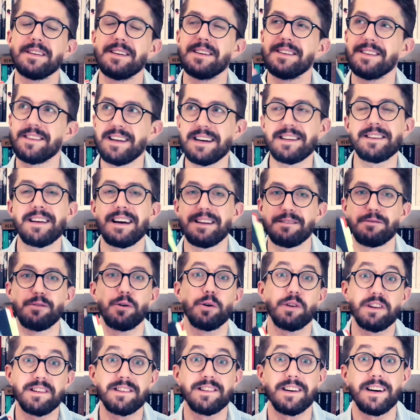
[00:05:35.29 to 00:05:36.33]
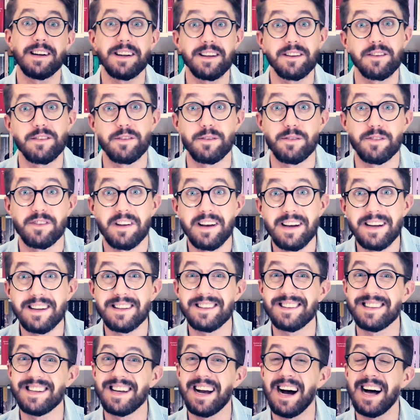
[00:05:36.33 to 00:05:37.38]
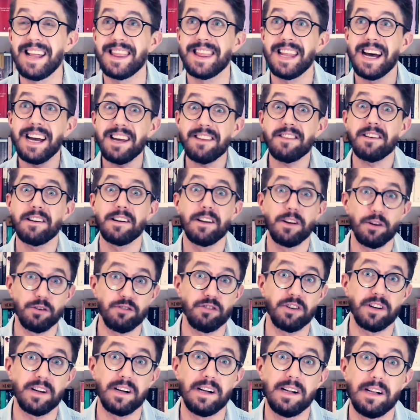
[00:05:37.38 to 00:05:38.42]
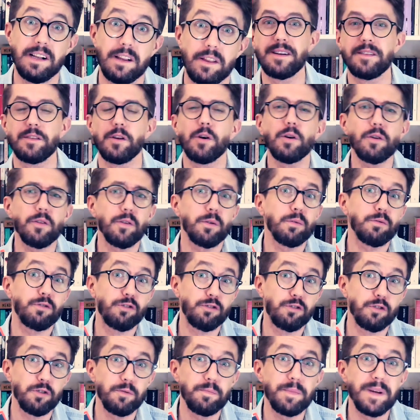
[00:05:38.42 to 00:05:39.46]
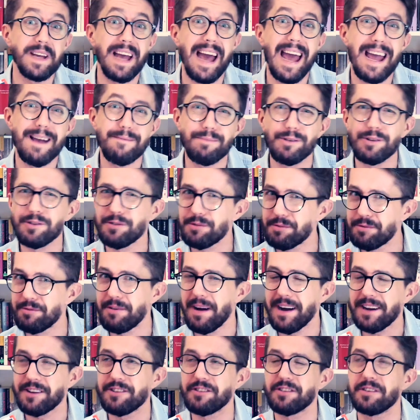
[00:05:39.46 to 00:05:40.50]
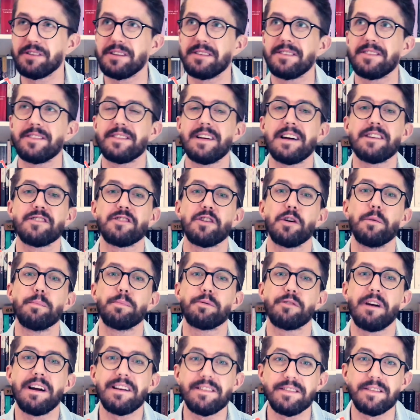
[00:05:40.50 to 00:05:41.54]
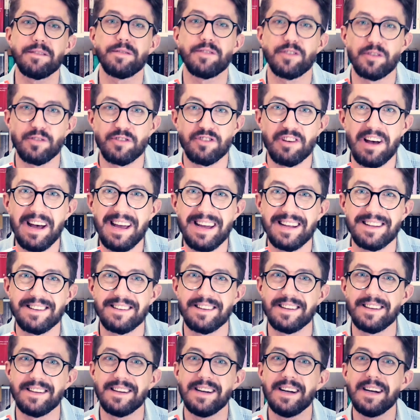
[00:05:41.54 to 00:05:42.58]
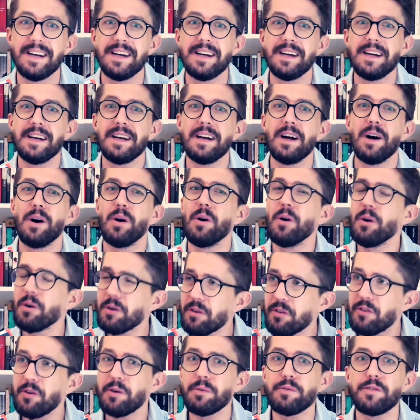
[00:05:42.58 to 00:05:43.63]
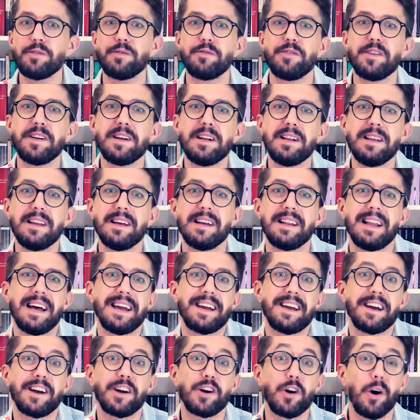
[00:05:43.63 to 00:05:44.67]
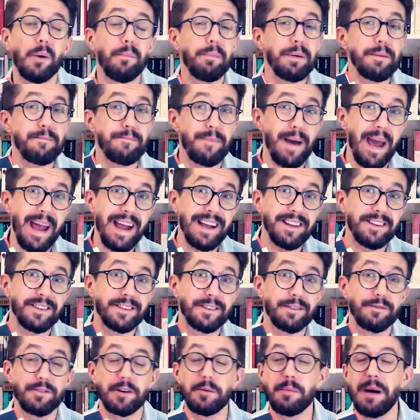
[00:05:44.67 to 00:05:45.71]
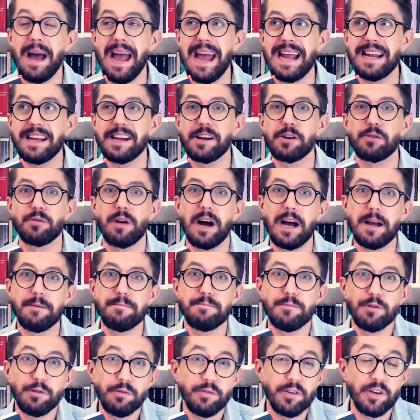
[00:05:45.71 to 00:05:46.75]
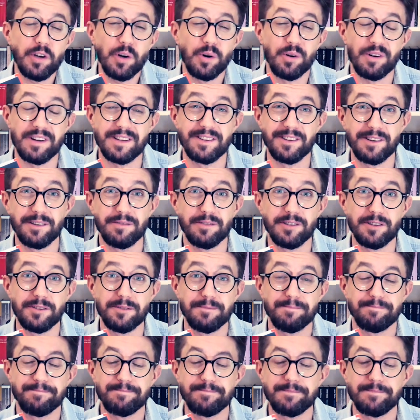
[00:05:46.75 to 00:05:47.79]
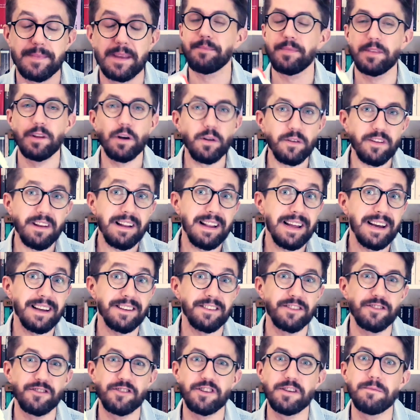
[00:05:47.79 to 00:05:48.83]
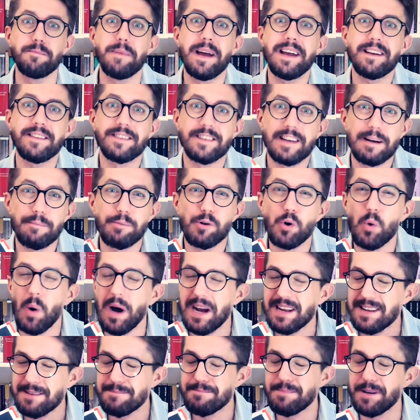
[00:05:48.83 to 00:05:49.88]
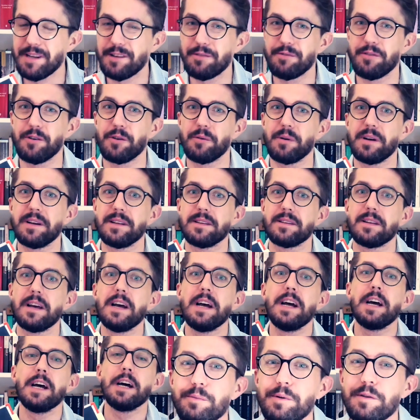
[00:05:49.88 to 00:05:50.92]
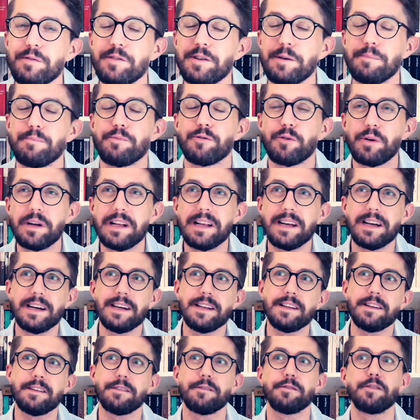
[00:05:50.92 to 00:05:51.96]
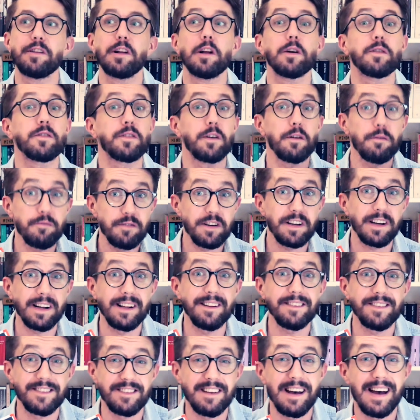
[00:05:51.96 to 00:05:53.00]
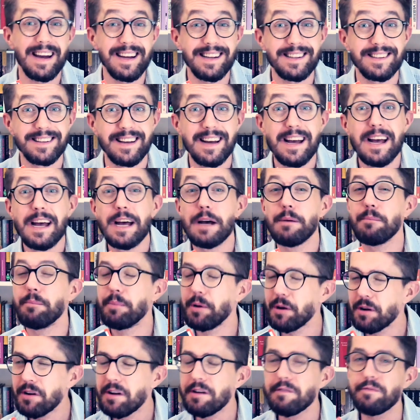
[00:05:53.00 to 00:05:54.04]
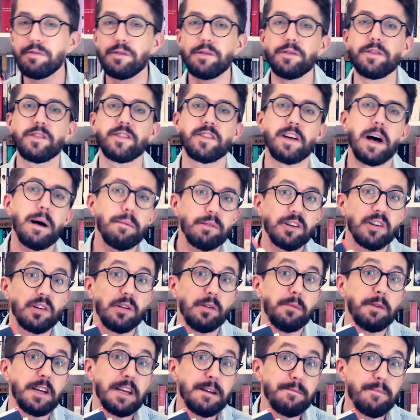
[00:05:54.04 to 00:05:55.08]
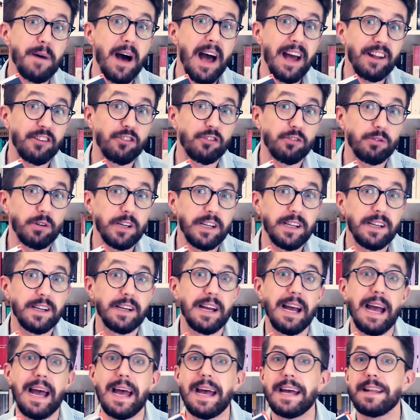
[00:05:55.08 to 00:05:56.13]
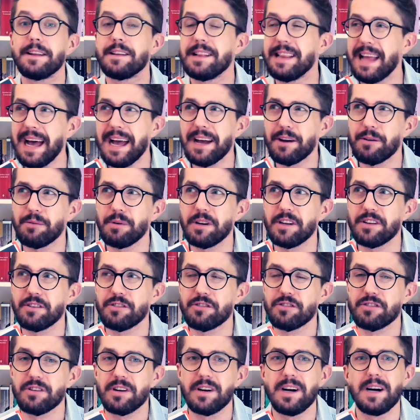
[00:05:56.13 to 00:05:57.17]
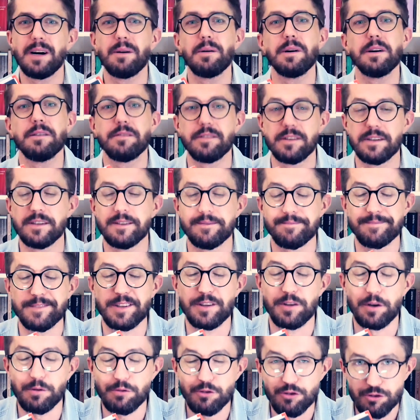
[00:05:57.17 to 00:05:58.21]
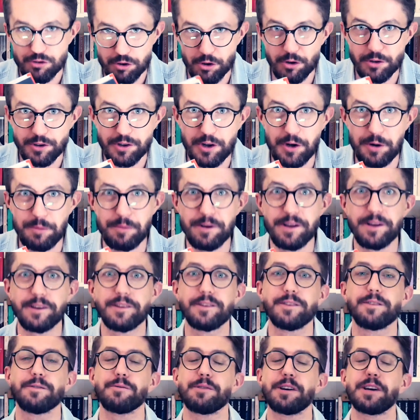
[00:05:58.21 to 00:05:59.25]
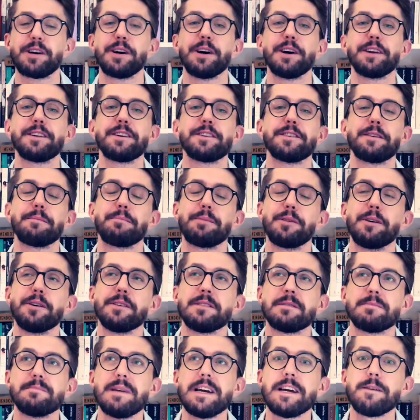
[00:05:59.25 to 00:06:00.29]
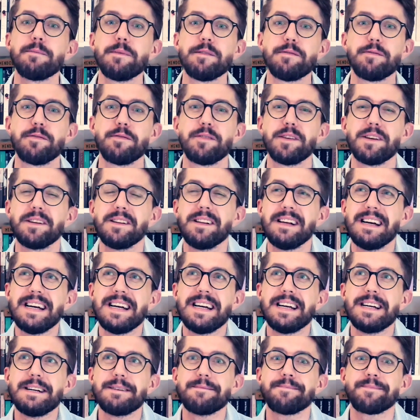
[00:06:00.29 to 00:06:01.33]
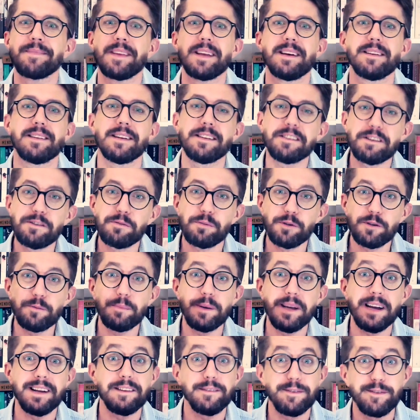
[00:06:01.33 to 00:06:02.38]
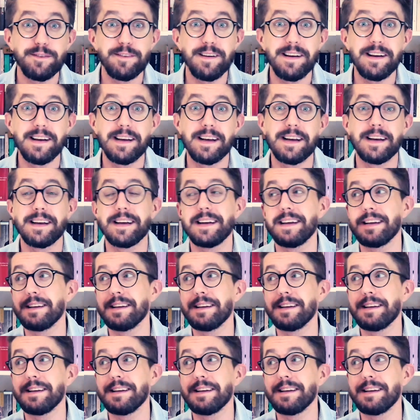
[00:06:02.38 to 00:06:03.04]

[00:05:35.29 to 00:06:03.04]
in that authoritarian society are neither logical, nor those should be able to function in such an oppressive society, or those feel like a copy-paste from any crime movie or a novel. Nonetheless, she makes up quite a bit for it, with the brilliant philosophical side, beautiful subtle imagery, and language. However, those shortcomings regarding the plot make me feel that it would be unfair